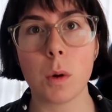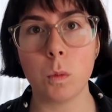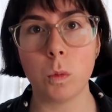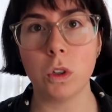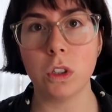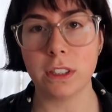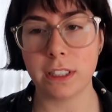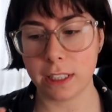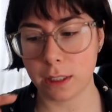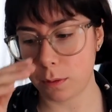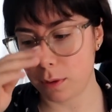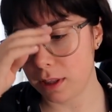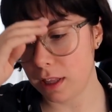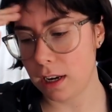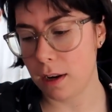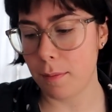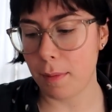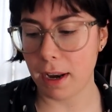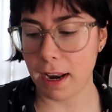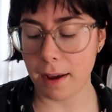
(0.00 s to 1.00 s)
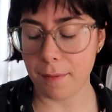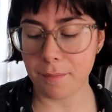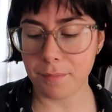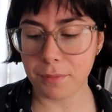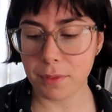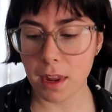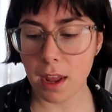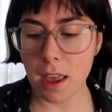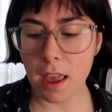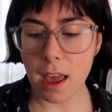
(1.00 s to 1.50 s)
we'll deal with in a minute.
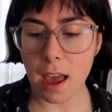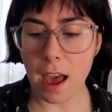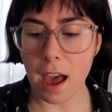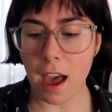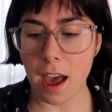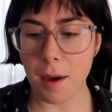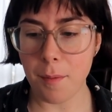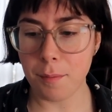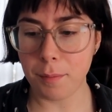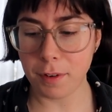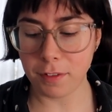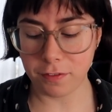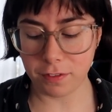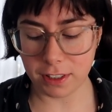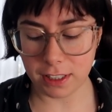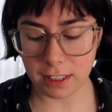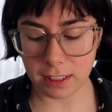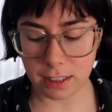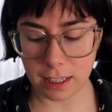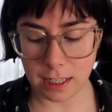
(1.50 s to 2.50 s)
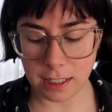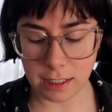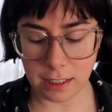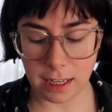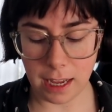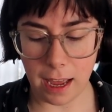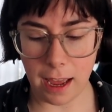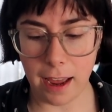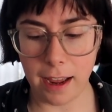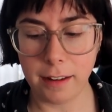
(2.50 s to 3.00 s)
But for
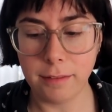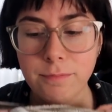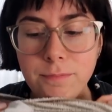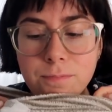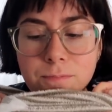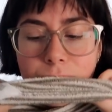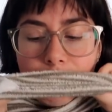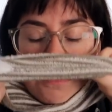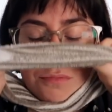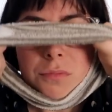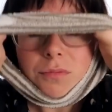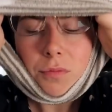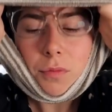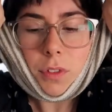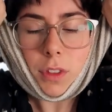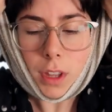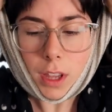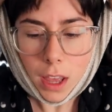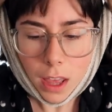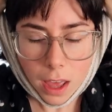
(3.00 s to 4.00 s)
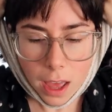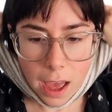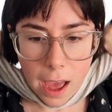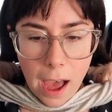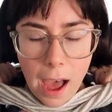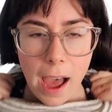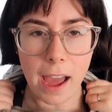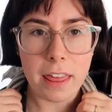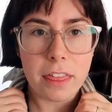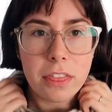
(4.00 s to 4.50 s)
skincare,
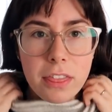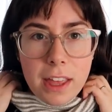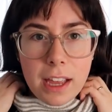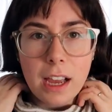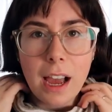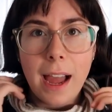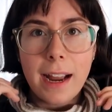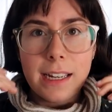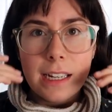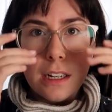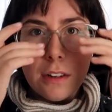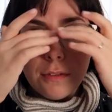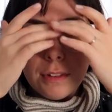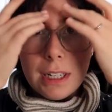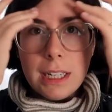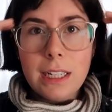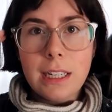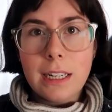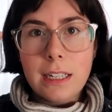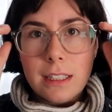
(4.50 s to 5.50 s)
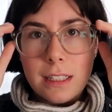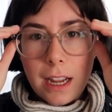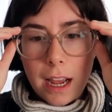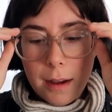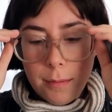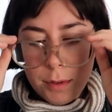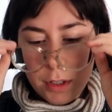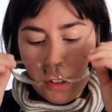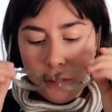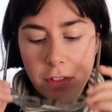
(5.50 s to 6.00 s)
I think I didn't really, in
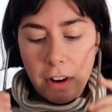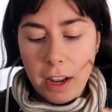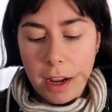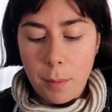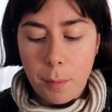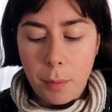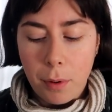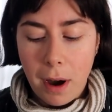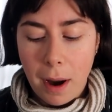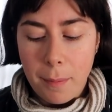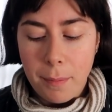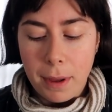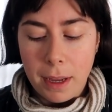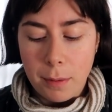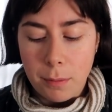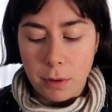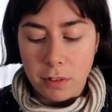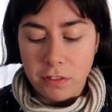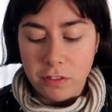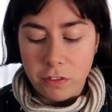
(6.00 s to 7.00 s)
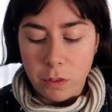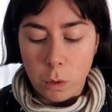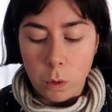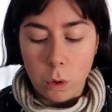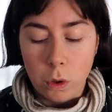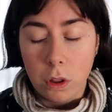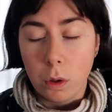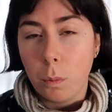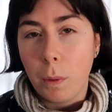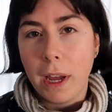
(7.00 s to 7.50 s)
terms of like prepping
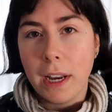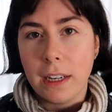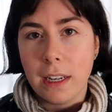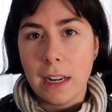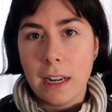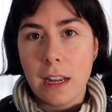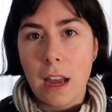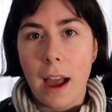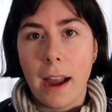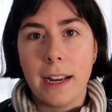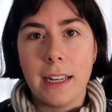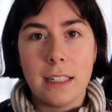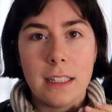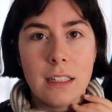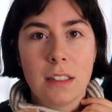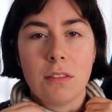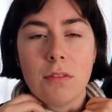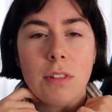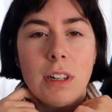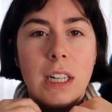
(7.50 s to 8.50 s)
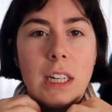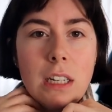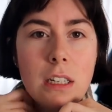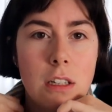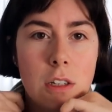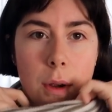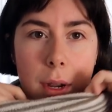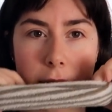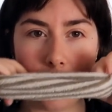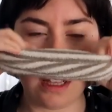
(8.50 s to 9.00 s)
before the wedding, I didn't really
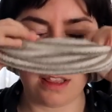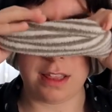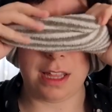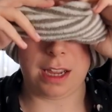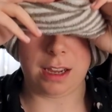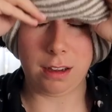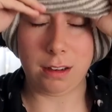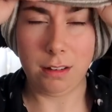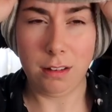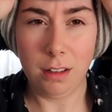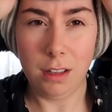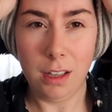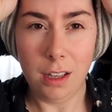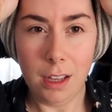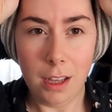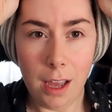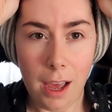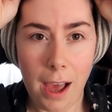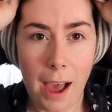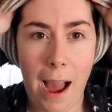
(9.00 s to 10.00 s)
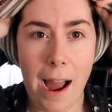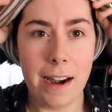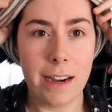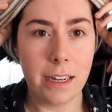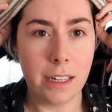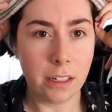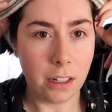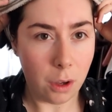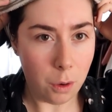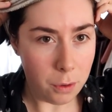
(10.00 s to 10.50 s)
do anything. I
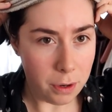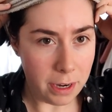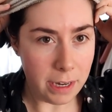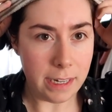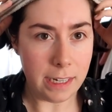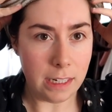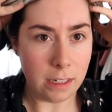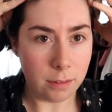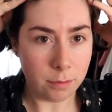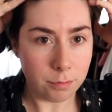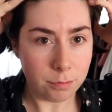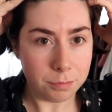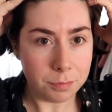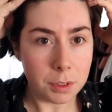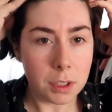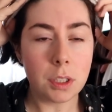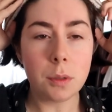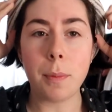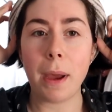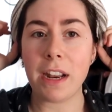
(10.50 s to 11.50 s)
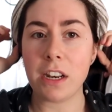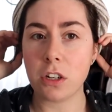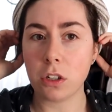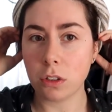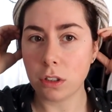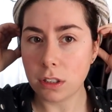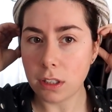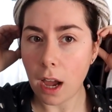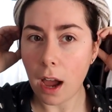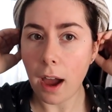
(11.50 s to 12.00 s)
didn't go on any
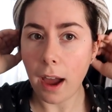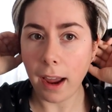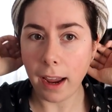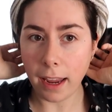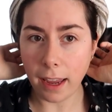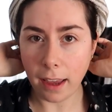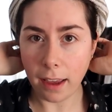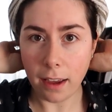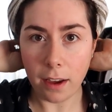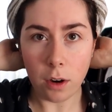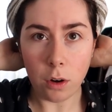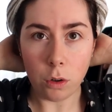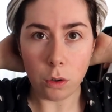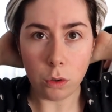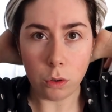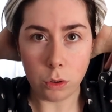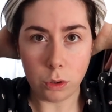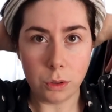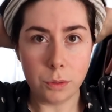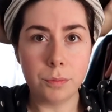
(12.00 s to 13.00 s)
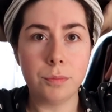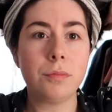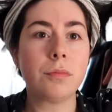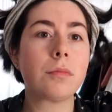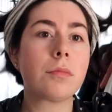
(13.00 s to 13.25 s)
special diet or